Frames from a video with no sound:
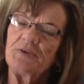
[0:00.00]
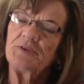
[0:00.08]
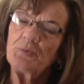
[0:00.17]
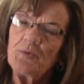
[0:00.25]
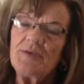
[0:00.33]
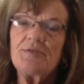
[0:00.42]

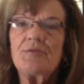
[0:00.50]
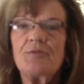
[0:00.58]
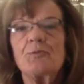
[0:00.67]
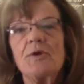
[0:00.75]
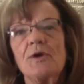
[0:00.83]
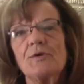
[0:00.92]
between the
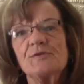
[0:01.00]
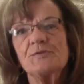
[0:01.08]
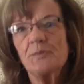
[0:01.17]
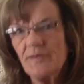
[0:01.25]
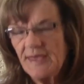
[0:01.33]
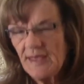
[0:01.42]
3 areas
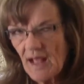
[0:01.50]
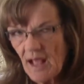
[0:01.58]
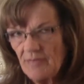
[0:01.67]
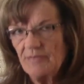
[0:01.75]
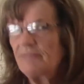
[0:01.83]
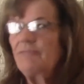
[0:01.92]
when they get
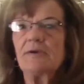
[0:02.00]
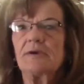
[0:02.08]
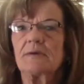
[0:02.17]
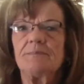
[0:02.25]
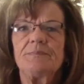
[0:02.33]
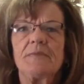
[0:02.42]
out in the
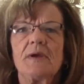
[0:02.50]
field,